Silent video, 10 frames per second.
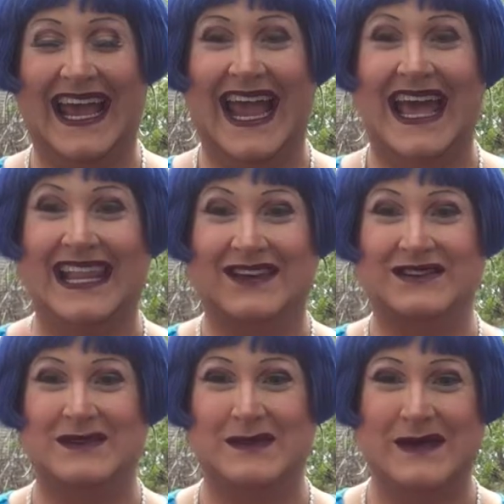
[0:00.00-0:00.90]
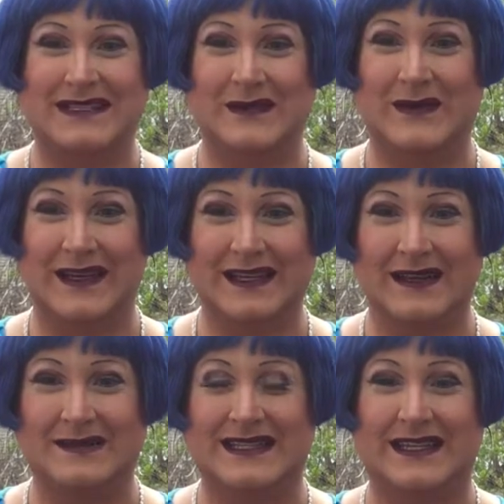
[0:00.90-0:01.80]
Hello, sweet peas, and
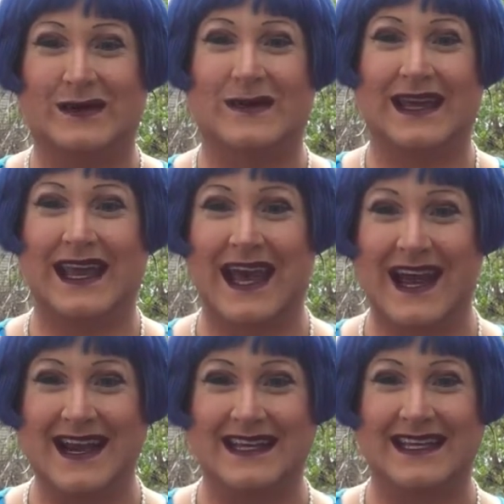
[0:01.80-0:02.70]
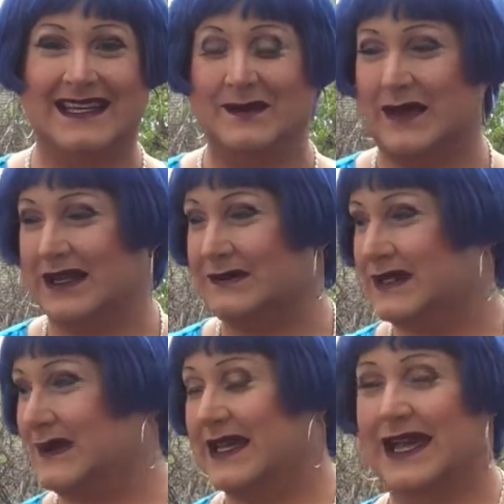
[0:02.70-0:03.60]
welcome to my garden. Welcome
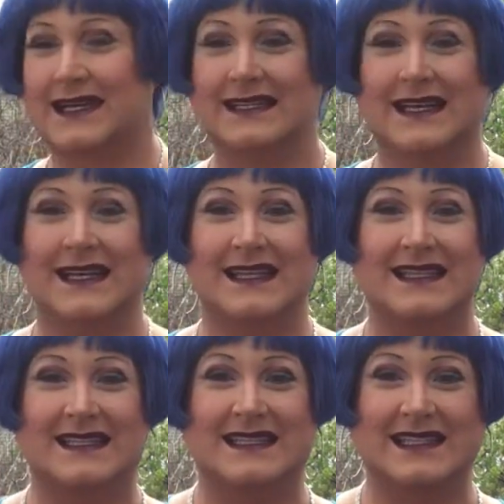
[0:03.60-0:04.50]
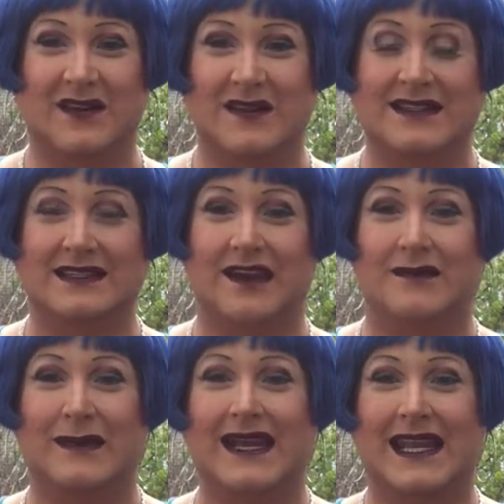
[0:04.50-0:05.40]
to my garden. This is Tiffany's
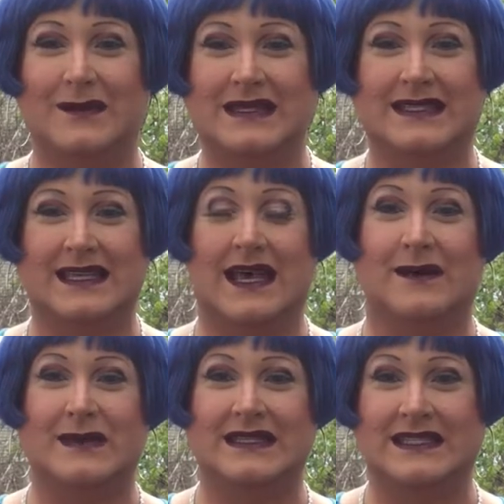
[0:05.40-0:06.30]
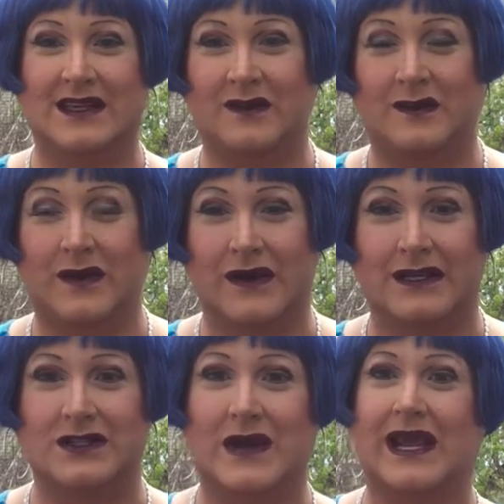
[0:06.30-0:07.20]
garden. My name is Miss Tyffanie
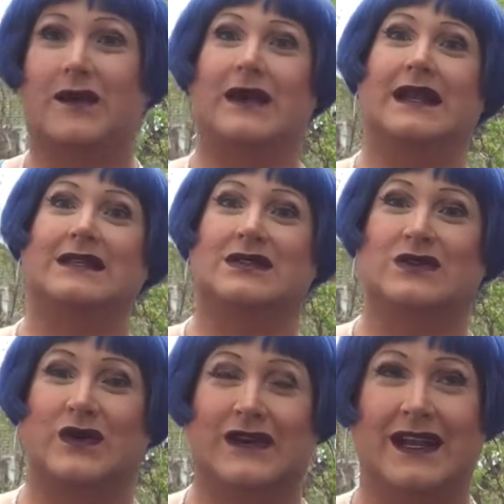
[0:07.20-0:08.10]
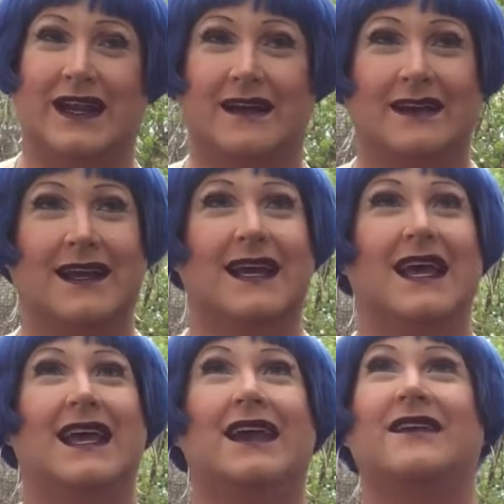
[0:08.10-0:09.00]
Morgan, drag queen extraordinaire
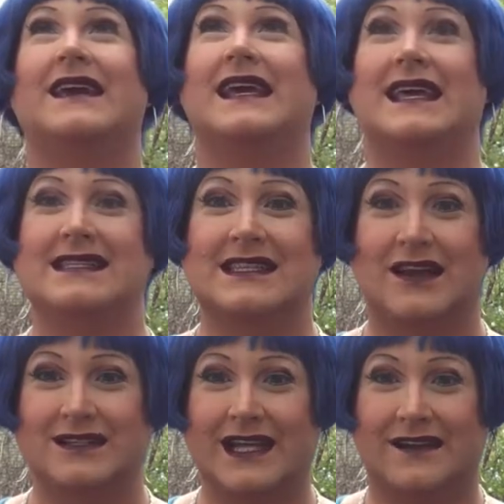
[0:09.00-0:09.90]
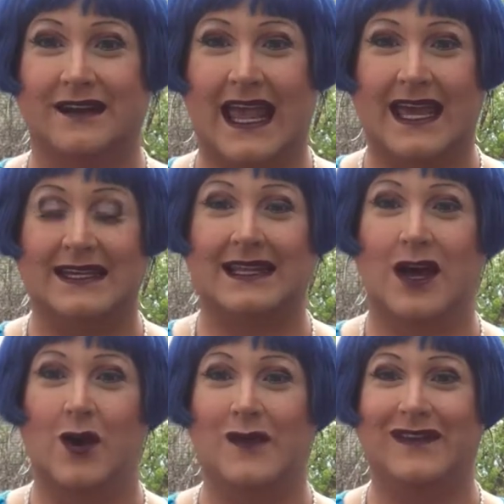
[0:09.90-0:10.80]
here in Kingston, Ontario, Canada, the
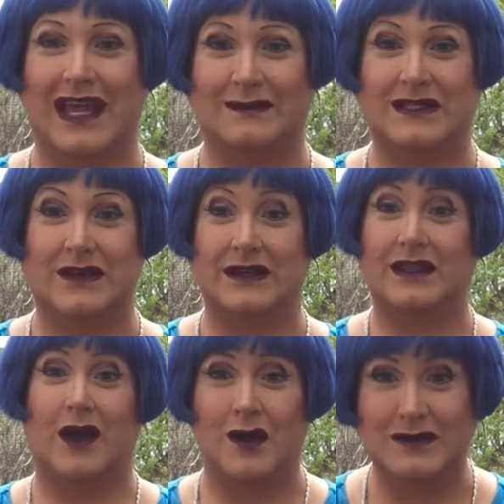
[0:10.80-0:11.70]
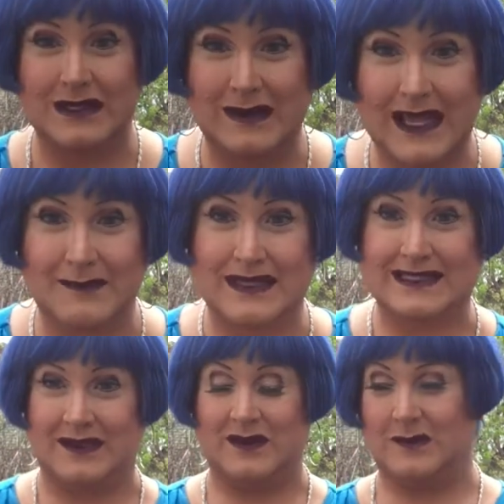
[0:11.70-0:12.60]
home of limestone and the home to me,
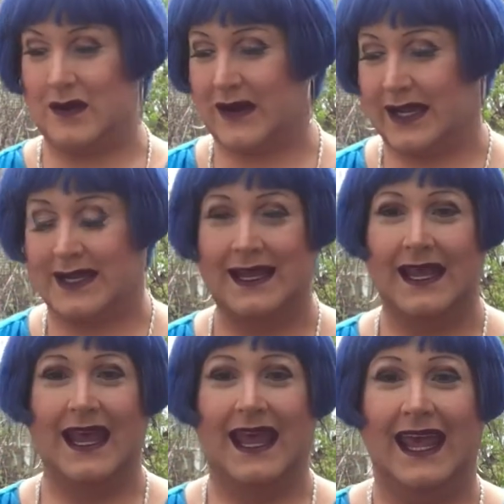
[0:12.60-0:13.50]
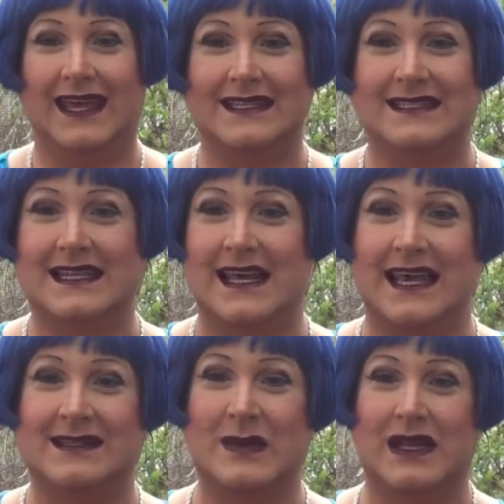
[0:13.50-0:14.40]
Miss Tyffanie Morgan. And
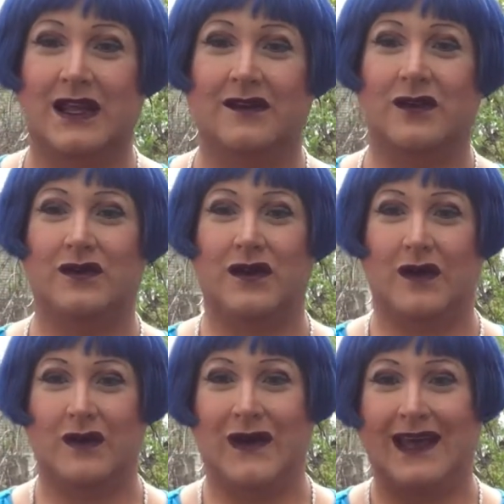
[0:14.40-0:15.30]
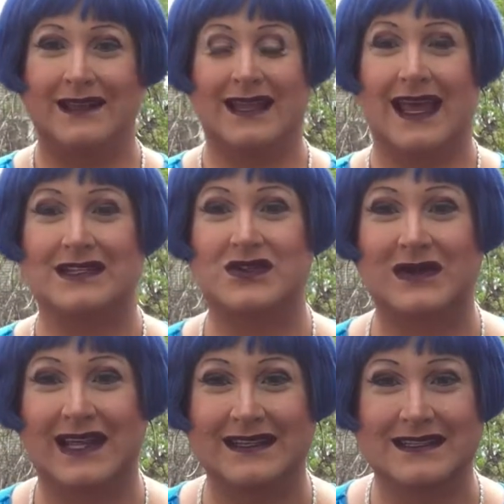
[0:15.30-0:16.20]
as many of you know, I
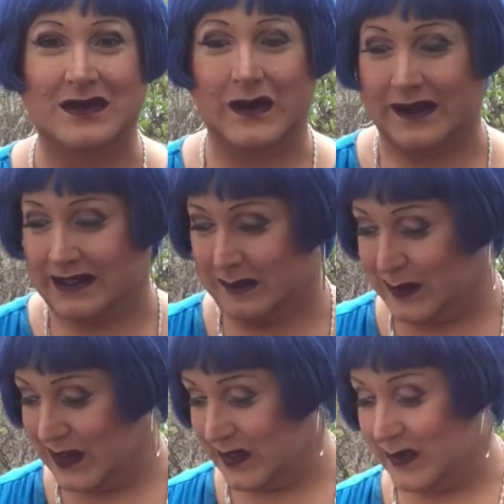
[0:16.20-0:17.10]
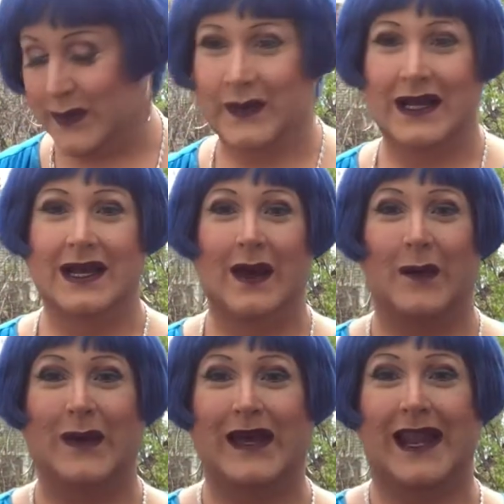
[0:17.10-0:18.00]
do like to wear the blue,
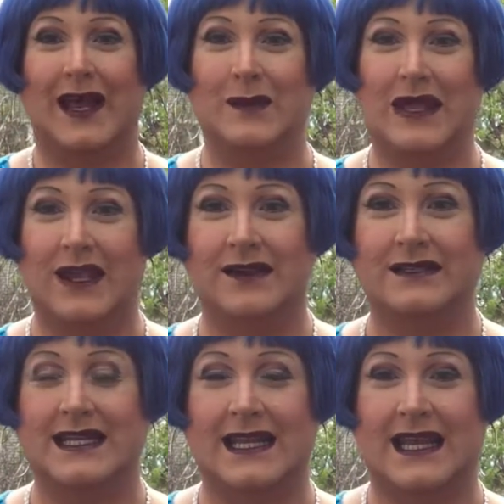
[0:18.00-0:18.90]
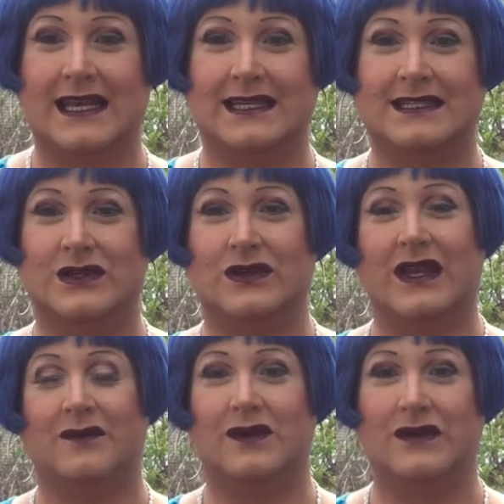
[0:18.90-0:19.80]
but I'm here today to
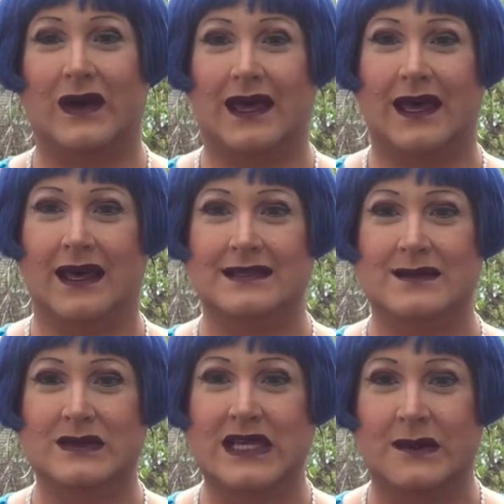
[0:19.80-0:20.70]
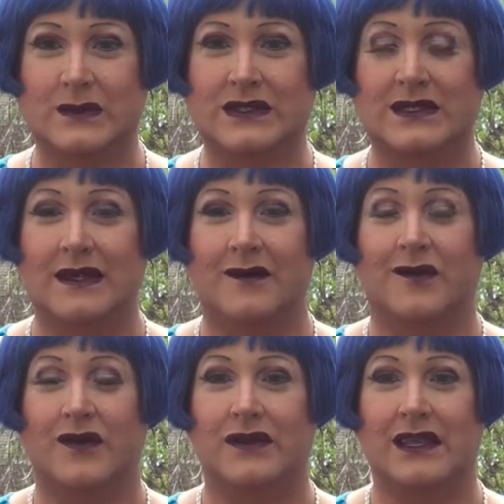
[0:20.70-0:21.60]
give you some tips
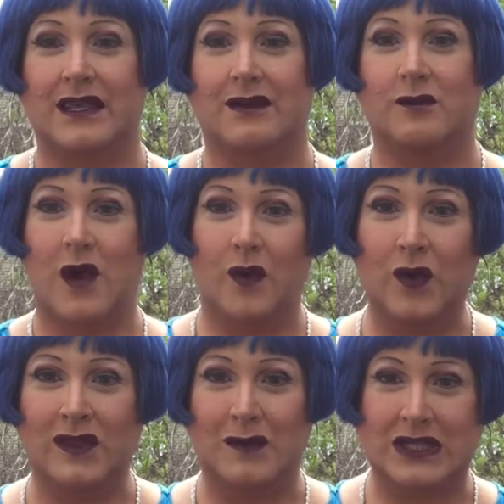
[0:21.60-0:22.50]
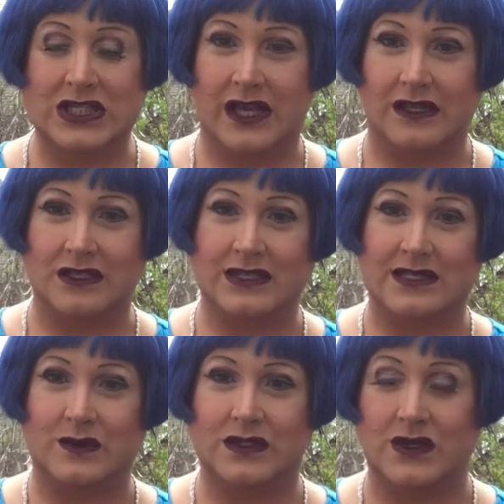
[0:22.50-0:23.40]
for the Grow With Me challenge
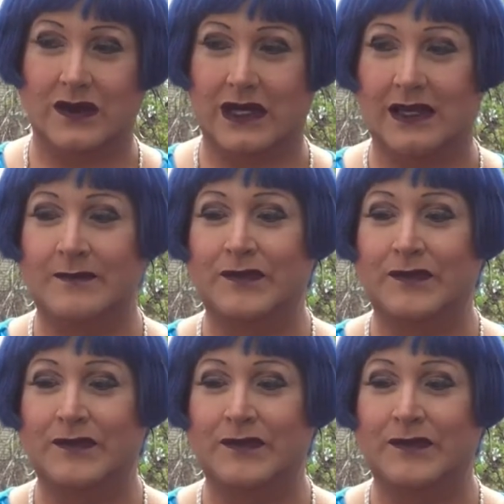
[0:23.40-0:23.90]
as we're doing.